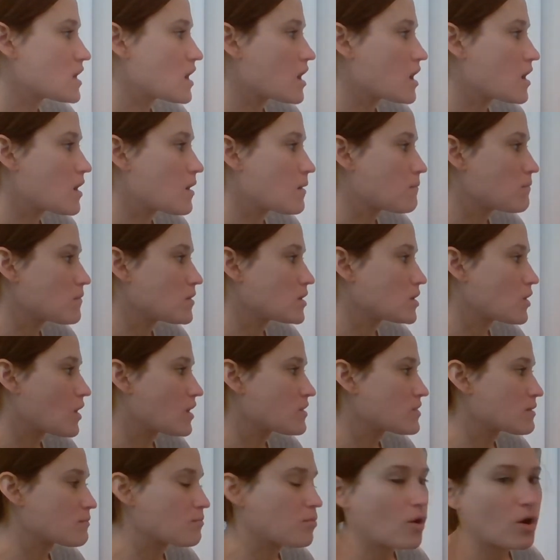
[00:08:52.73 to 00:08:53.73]
I
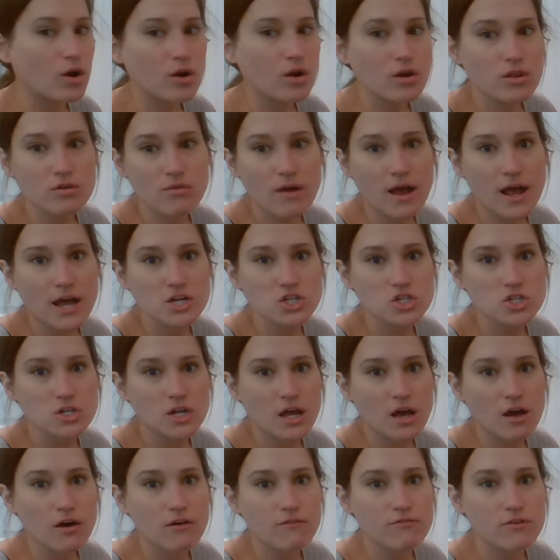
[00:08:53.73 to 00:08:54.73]
think part of the
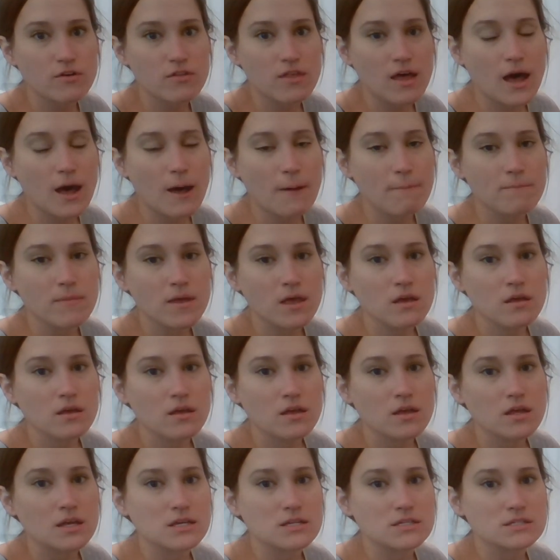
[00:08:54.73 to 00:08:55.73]
rationale for that
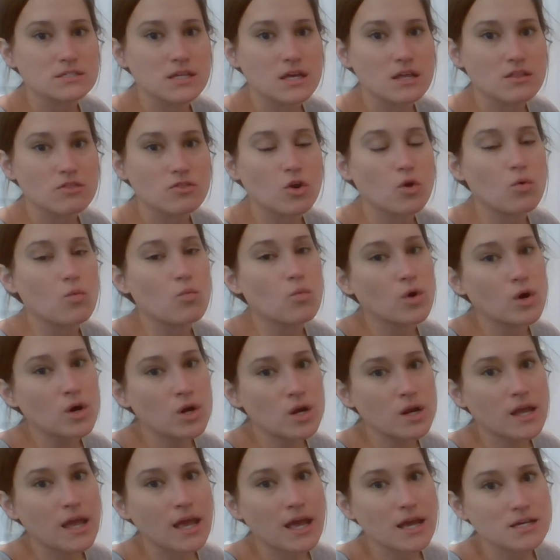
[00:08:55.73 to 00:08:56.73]
is that there
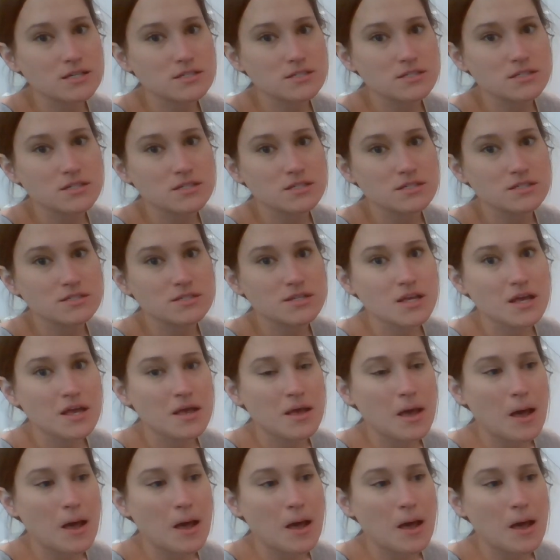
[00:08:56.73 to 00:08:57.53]
were cases.